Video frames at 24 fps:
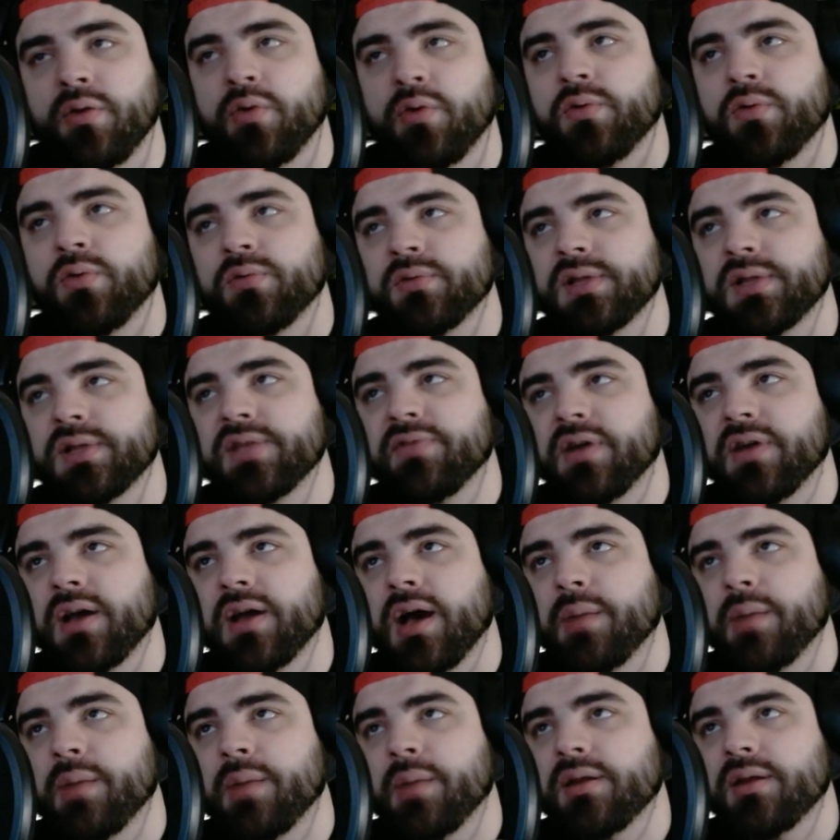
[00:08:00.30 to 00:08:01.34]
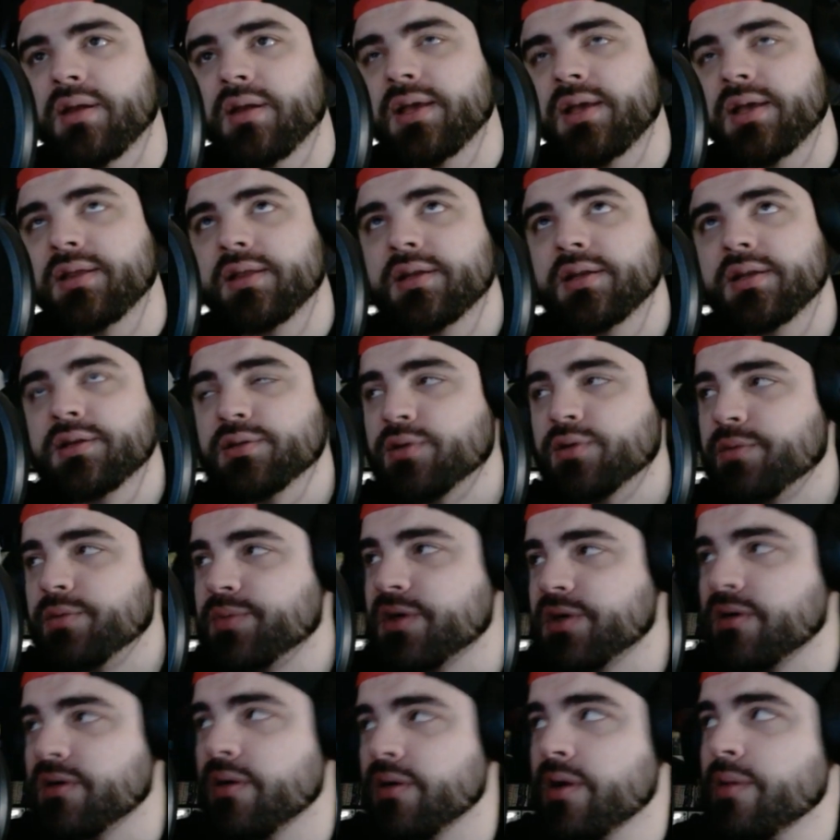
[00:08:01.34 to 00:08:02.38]
or leave a comment in the
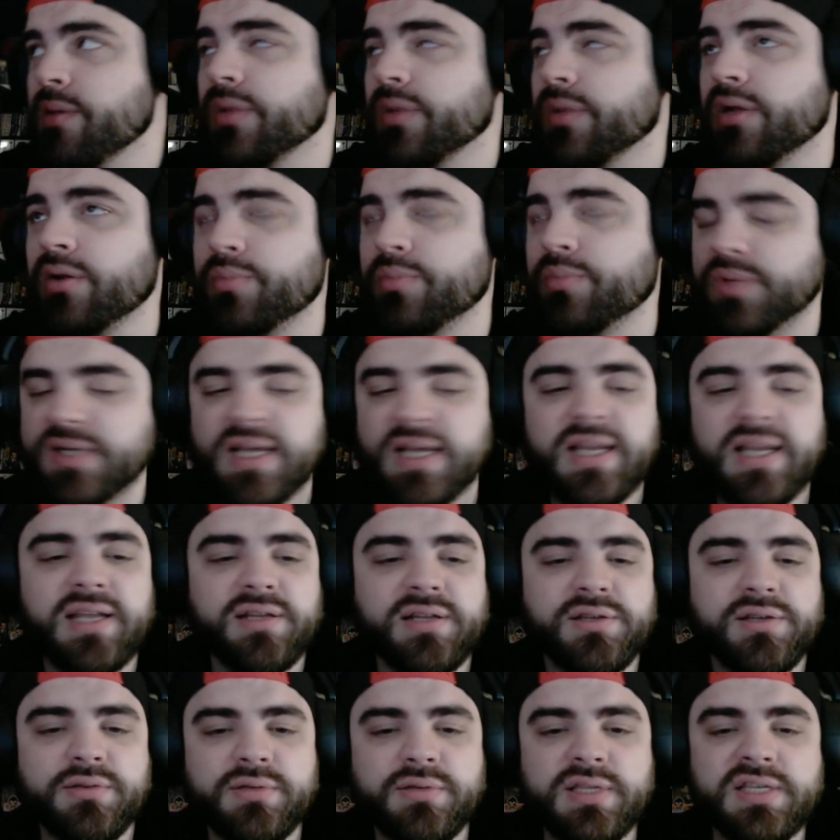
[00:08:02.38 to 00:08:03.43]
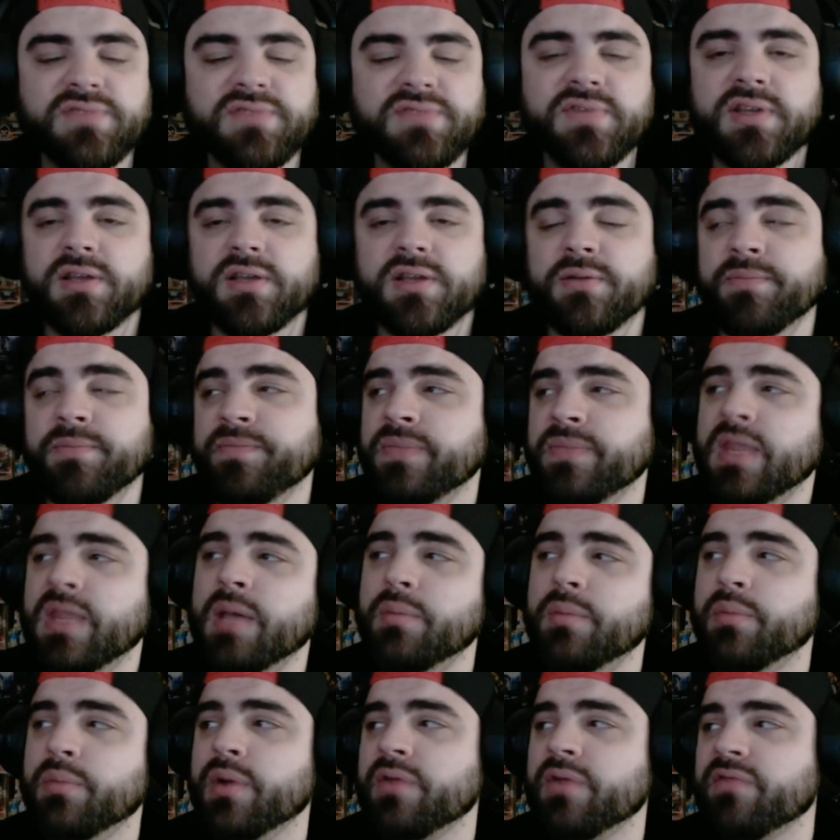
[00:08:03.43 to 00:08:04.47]
description below pertaining to this video.
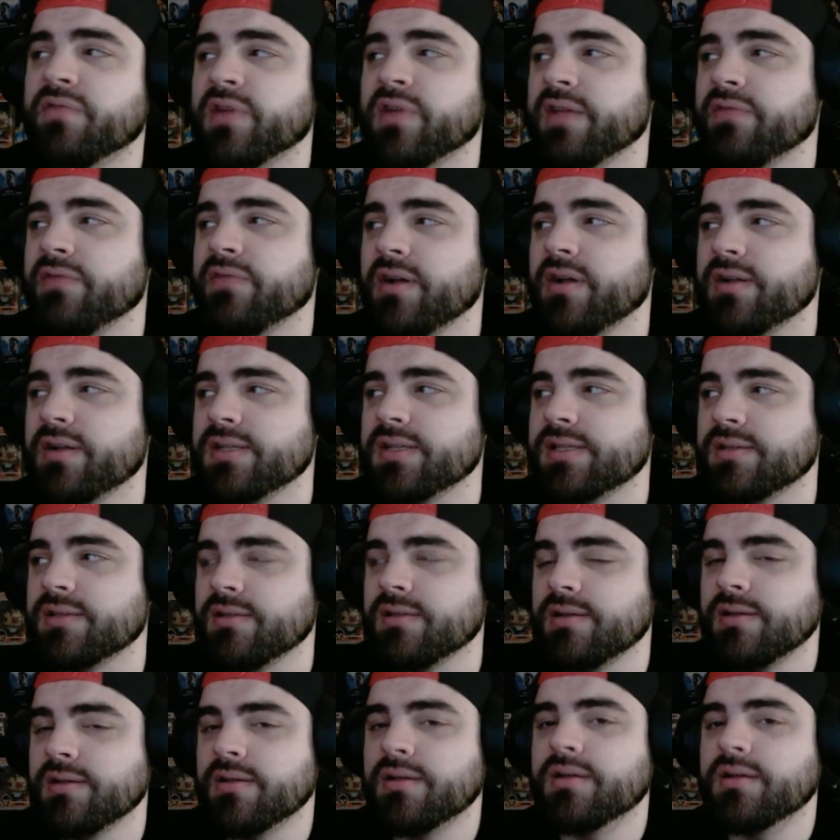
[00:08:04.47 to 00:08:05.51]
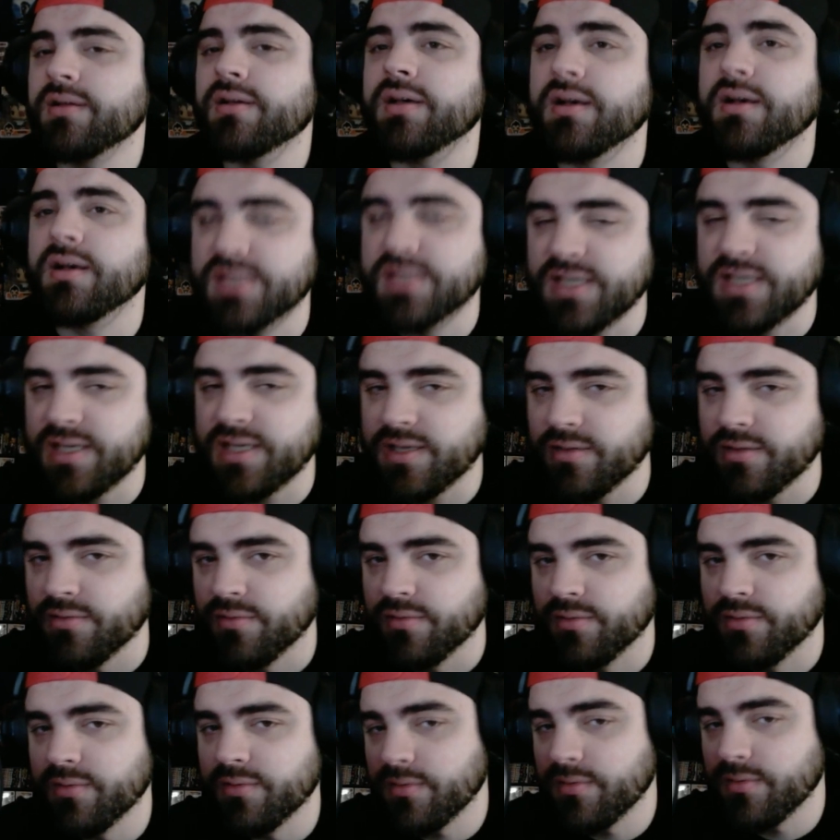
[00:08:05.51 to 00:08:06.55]
I'm Brent for Geek Variants. I'll see
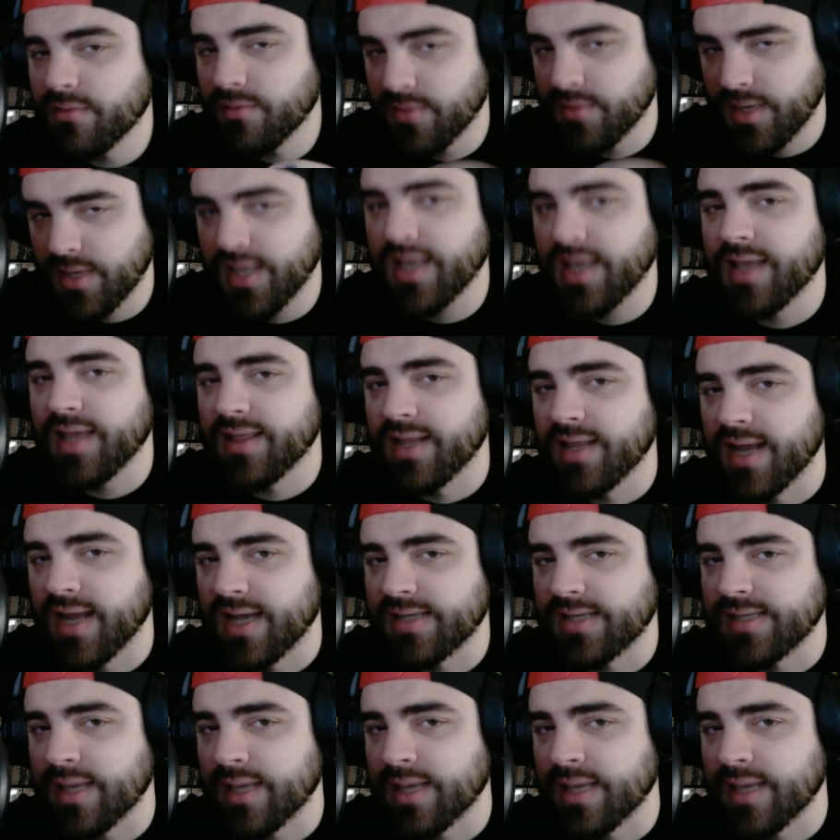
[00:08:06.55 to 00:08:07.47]
you in the next